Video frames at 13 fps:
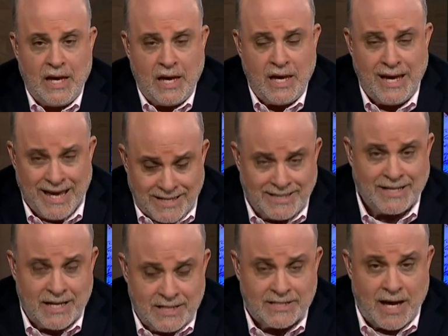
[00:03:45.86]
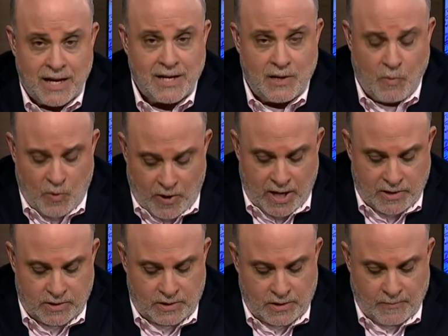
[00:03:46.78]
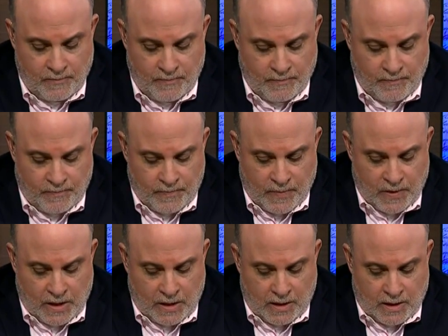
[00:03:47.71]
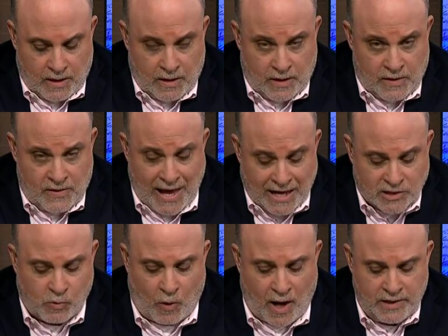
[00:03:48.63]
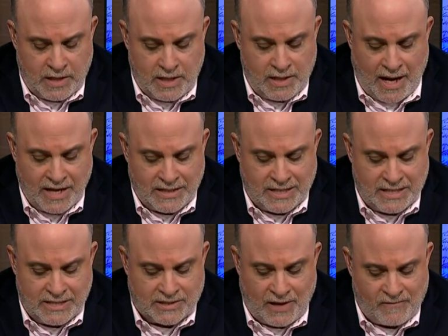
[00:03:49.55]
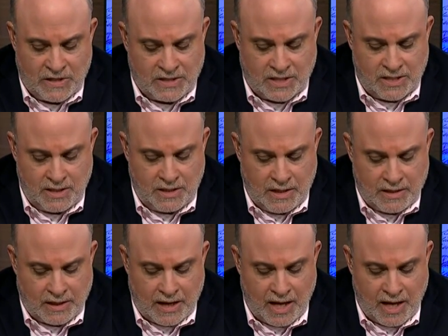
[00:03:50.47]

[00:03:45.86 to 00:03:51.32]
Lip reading: He's the executive branch. That's why the 1917